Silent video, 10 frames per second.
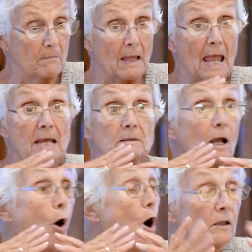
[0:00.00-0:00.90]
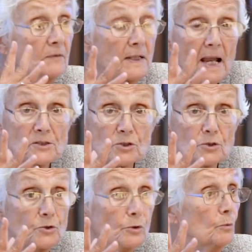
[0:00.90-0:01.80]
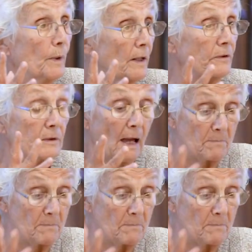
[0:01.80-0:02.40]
And all of it has to do with,